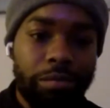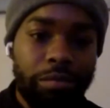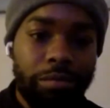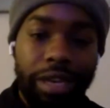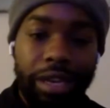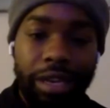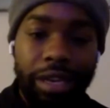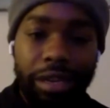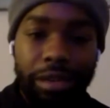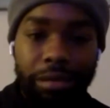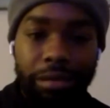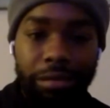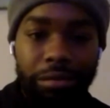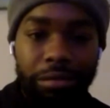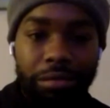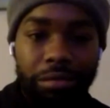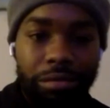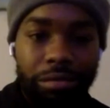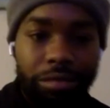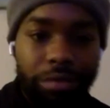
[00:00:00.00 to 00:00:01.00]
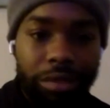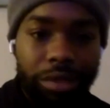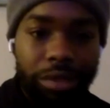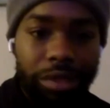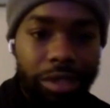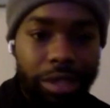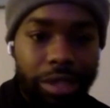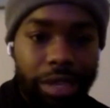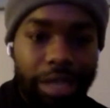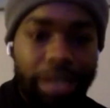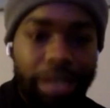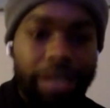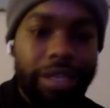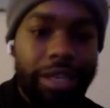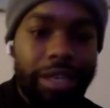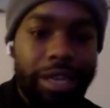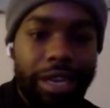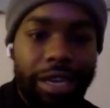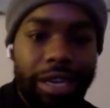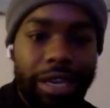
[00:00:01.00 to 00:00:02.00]
They called me yesterday
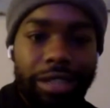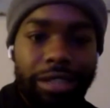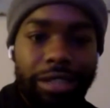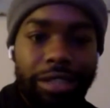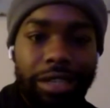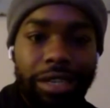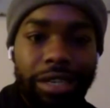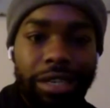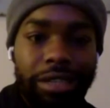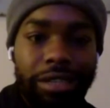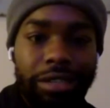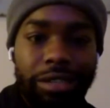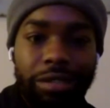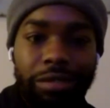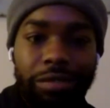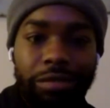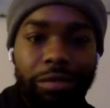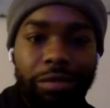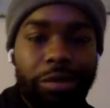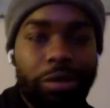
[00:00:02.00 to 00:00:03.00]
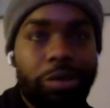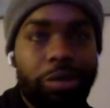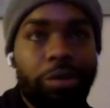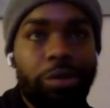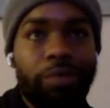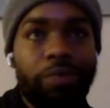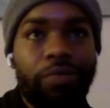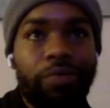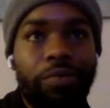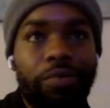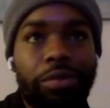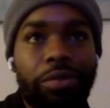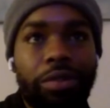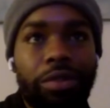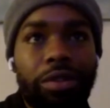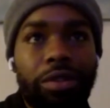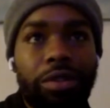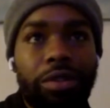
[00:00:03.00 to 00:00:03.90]
and got exchanged info.